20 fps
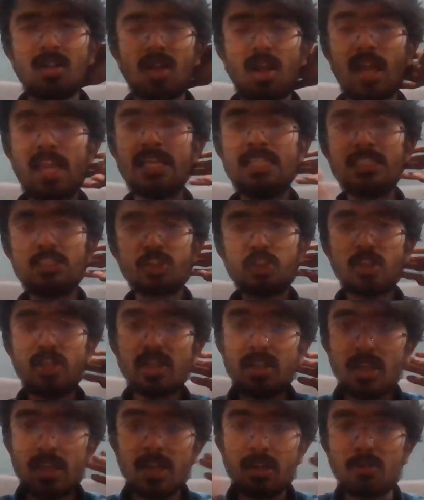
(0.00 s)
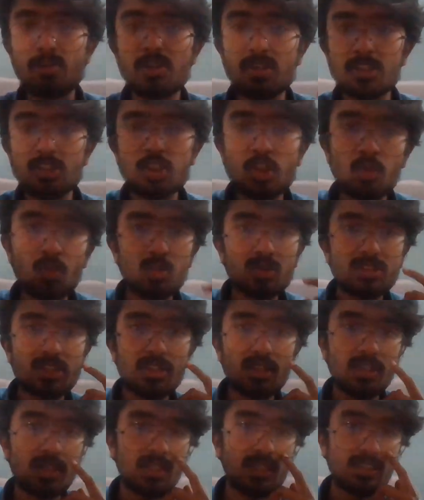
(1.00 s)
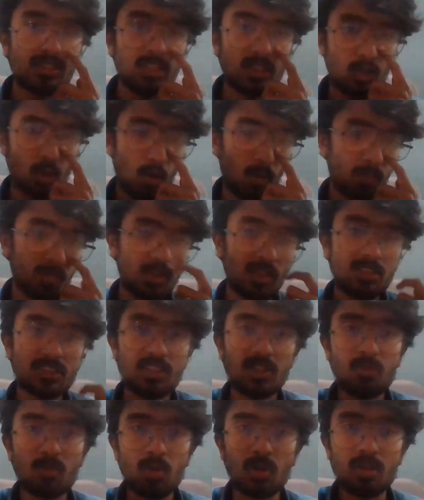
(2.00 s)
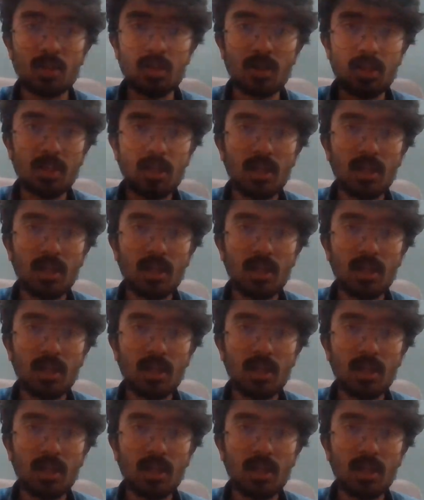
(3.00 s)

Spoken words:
initially recursion was an easy one,